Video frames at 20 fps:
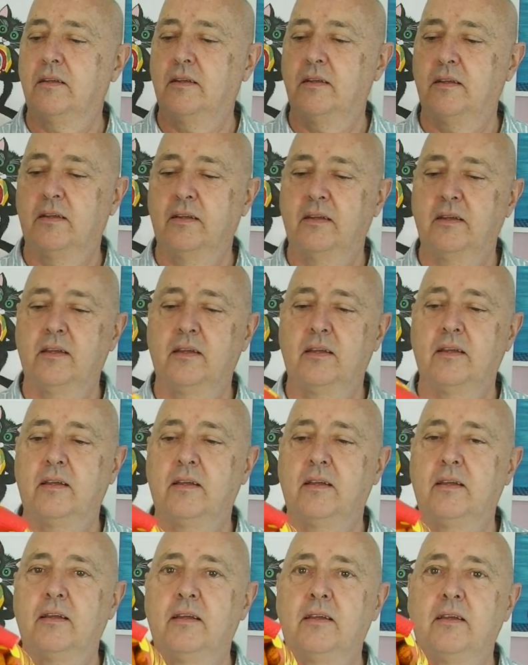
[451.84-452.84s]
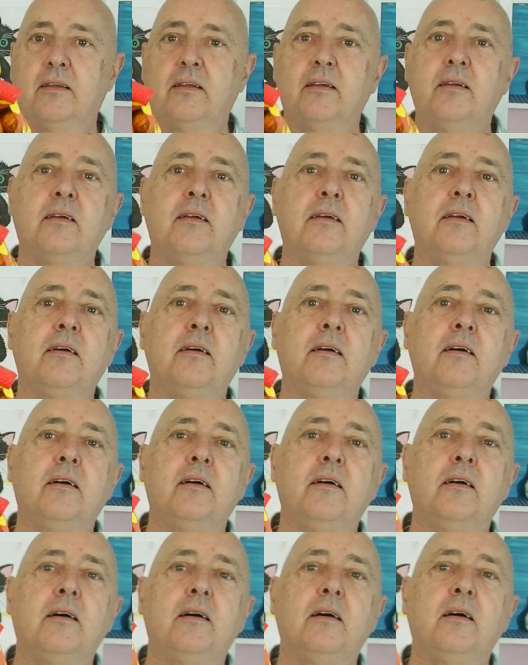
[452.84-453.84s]

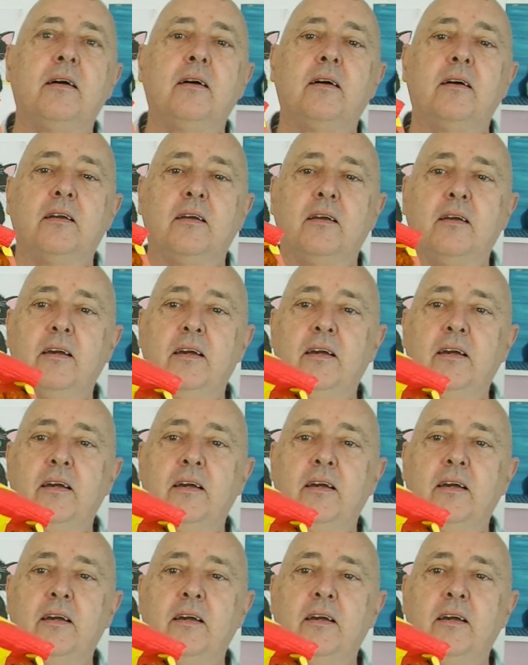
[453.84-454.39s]
No words are spoken by the person on screen.